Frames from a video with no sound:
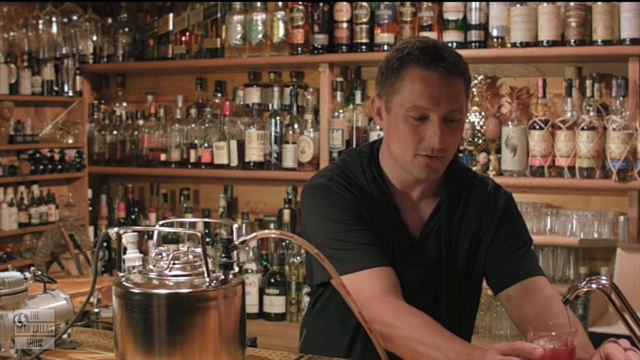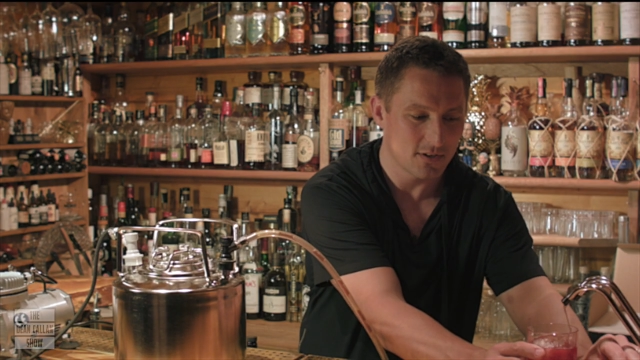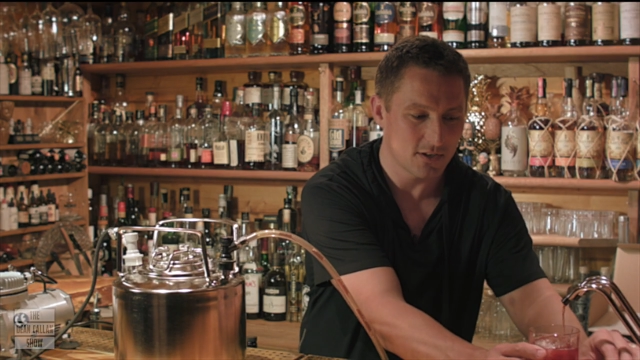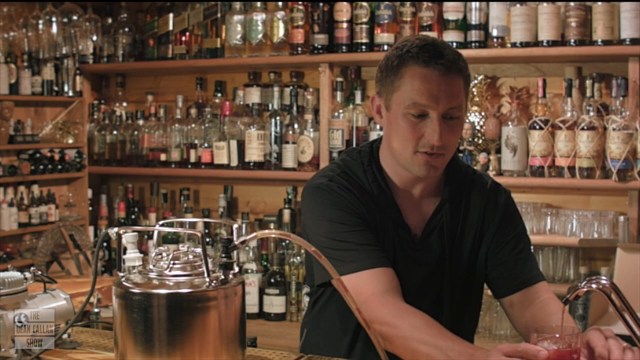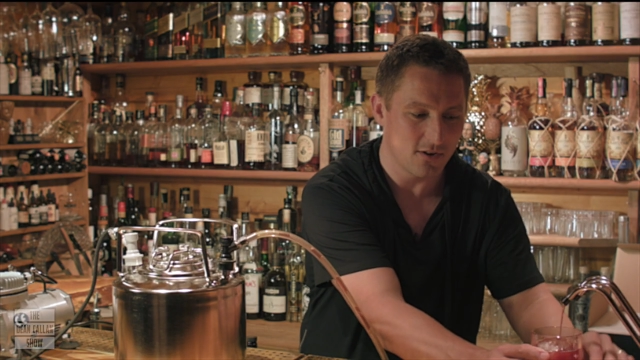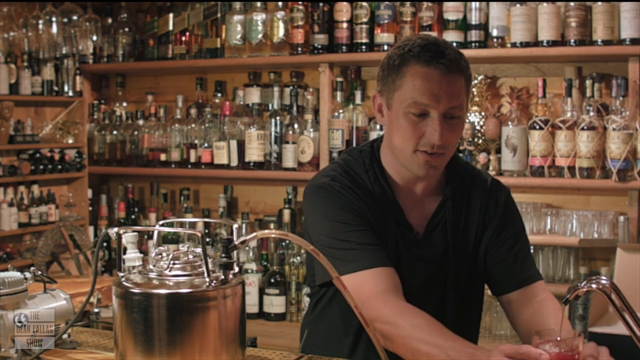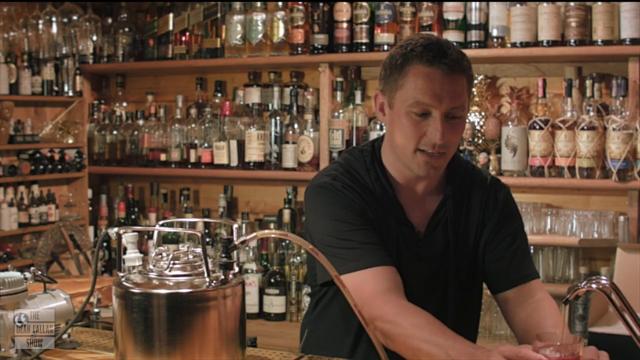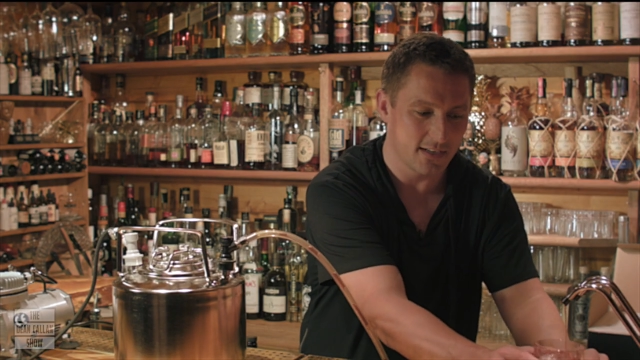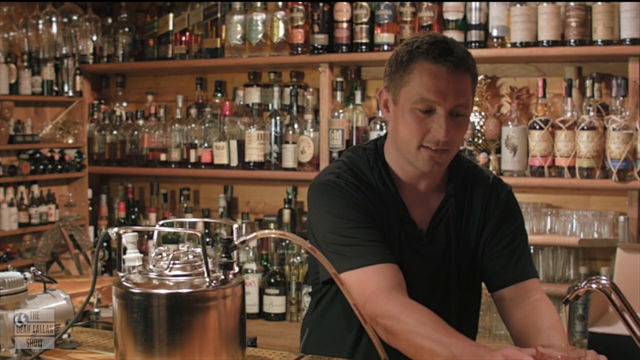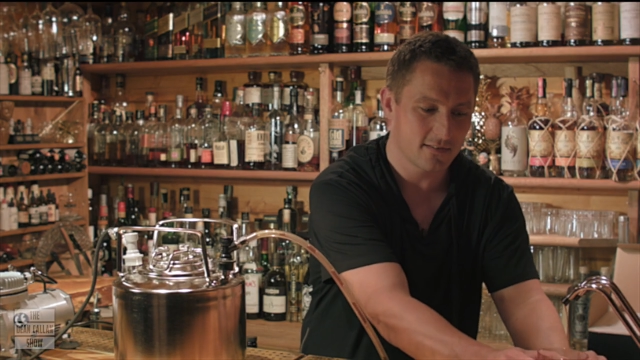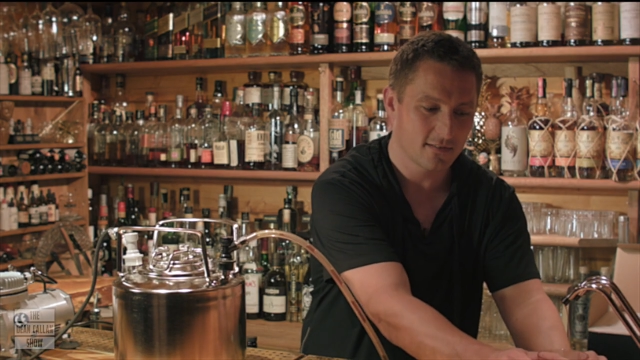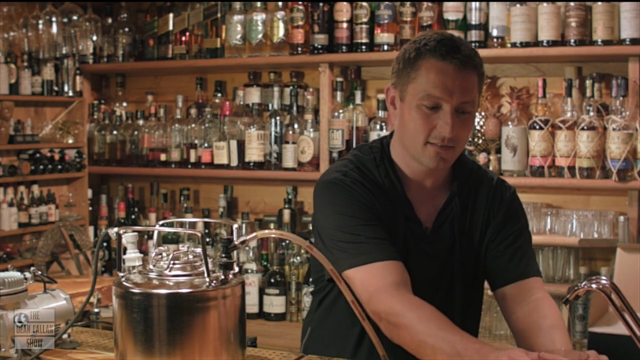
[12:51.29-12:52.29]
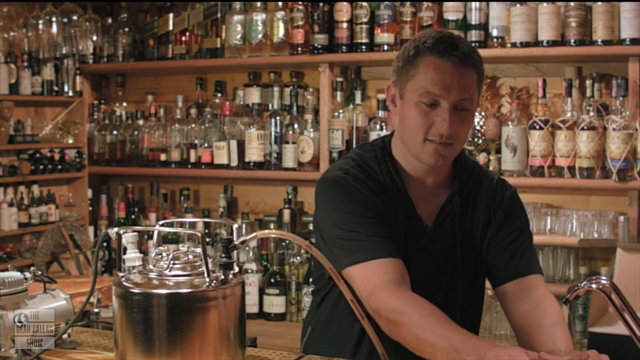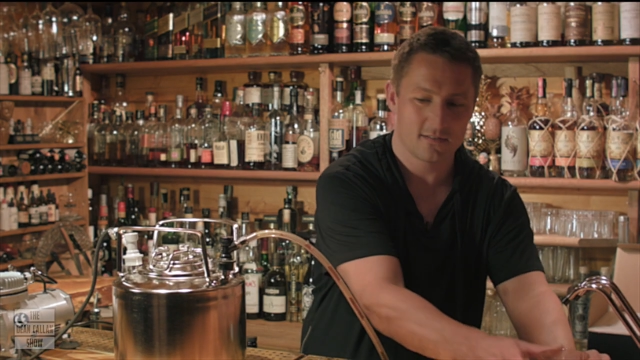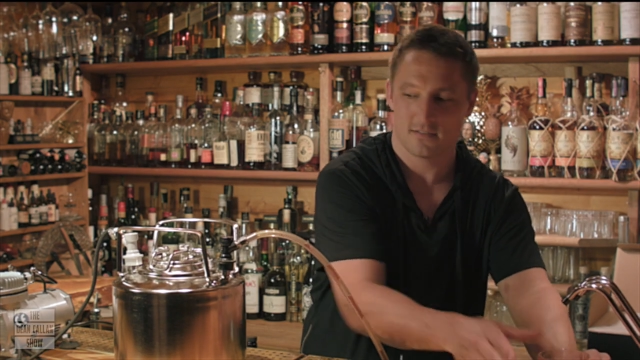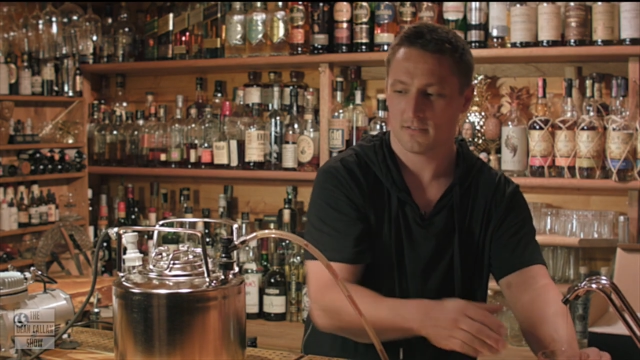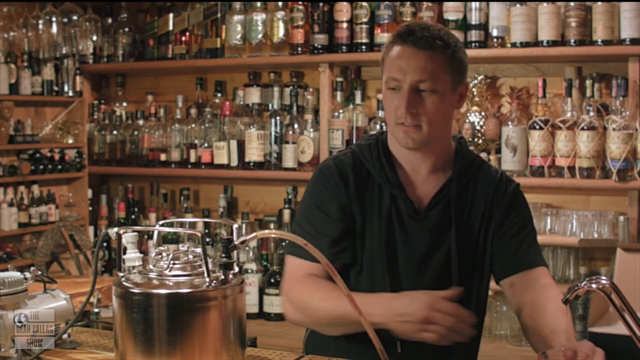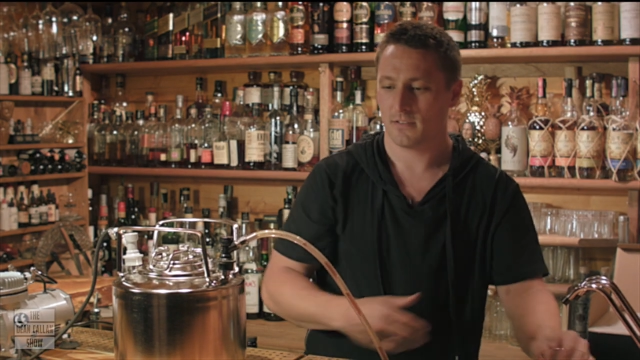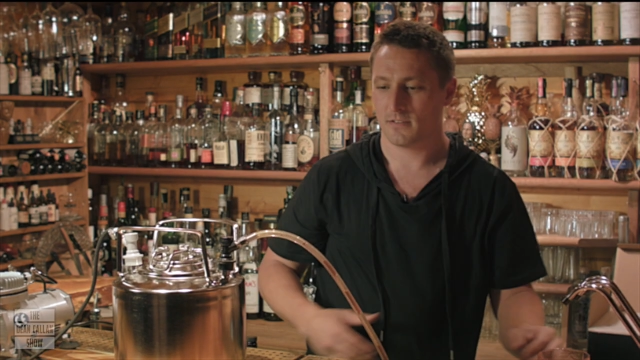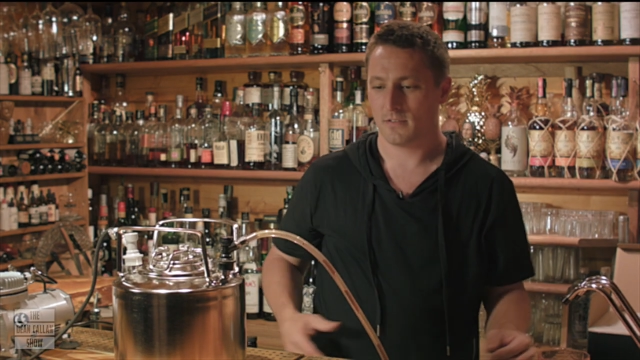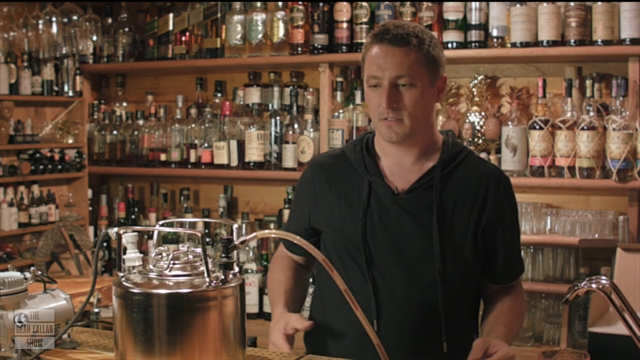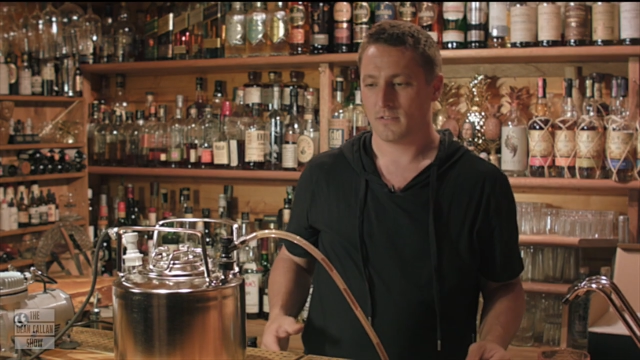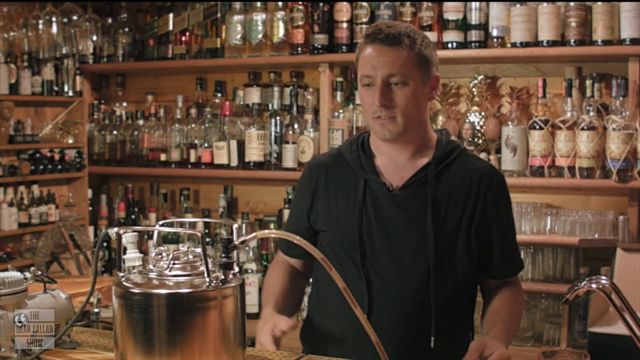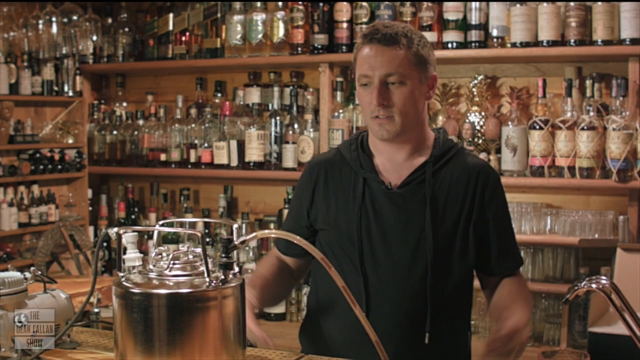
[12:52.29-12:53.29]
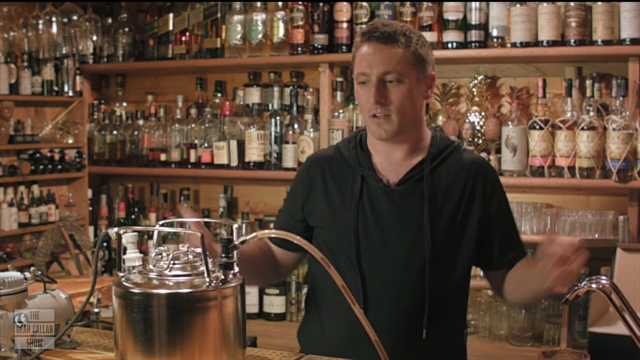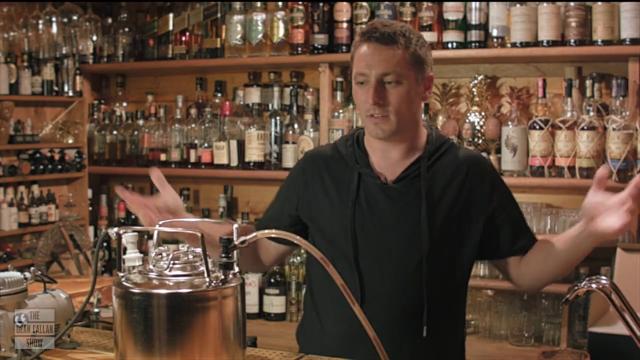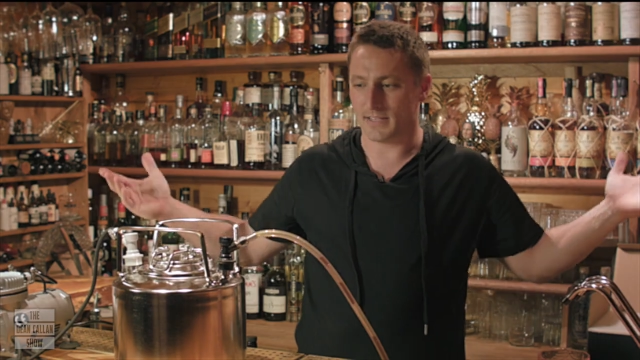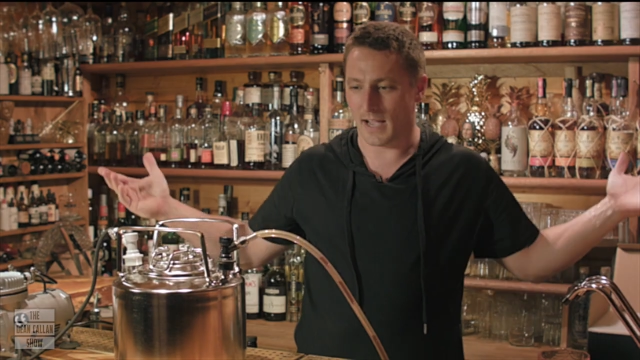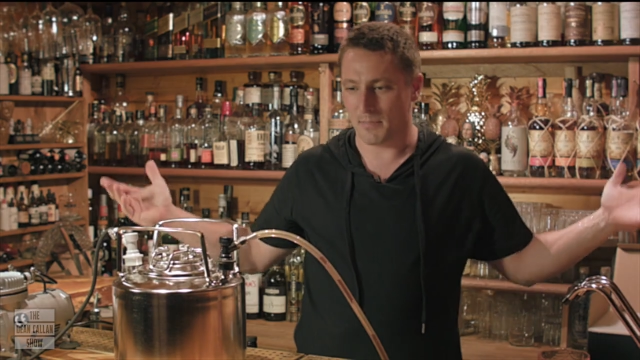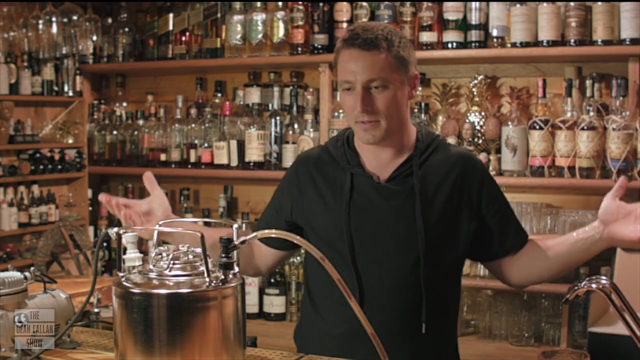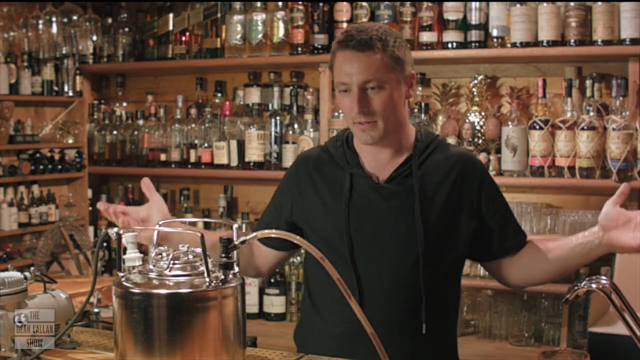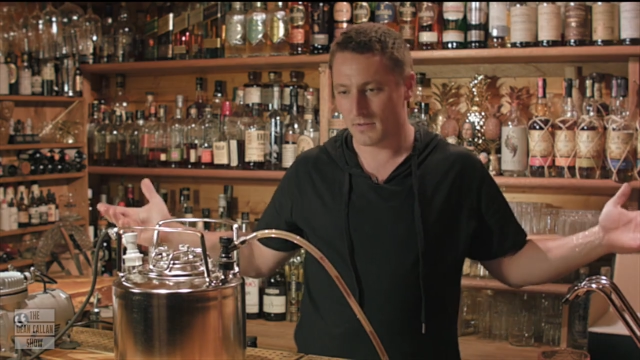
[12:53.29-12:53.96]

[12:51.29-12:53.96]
a Negroni on tap.